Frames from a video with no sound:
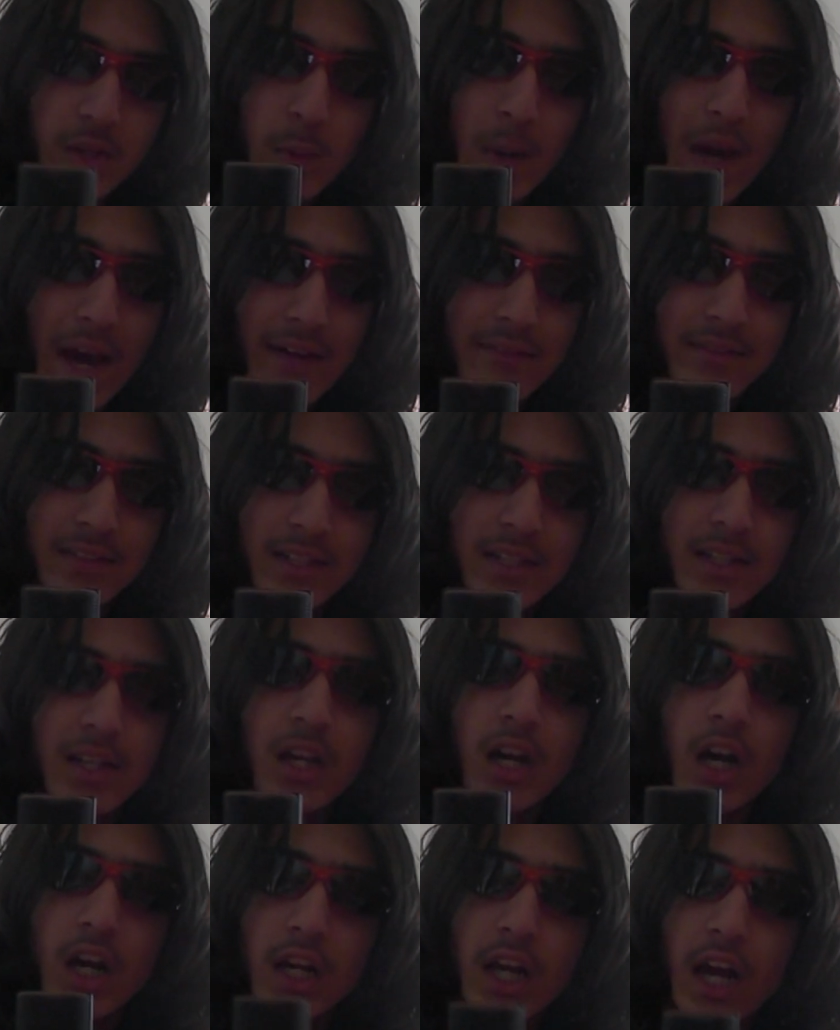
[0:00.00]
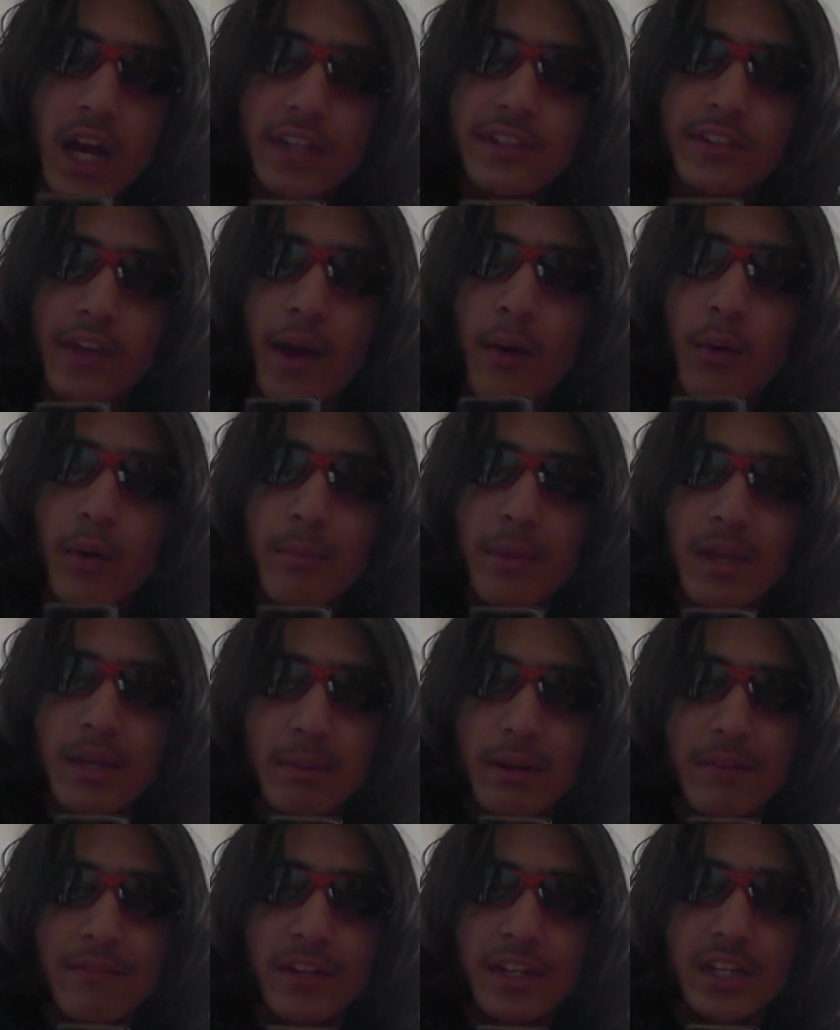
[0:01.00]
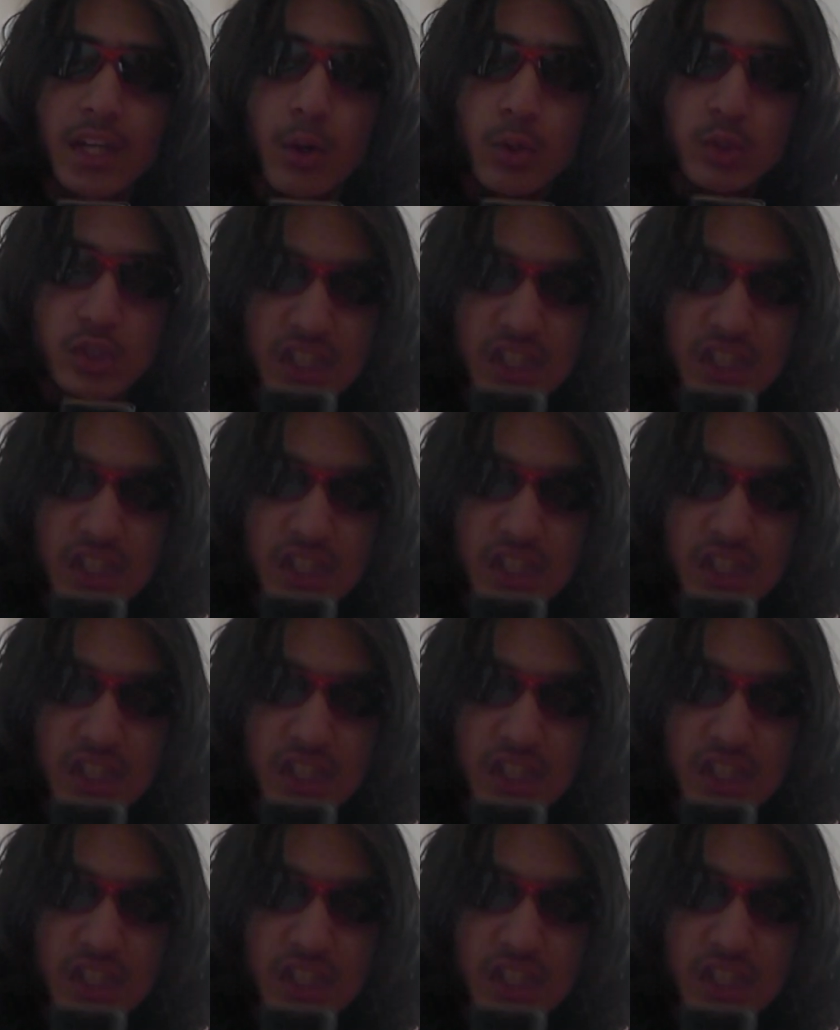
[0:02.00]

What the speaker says: have it, a guide to how I make my videos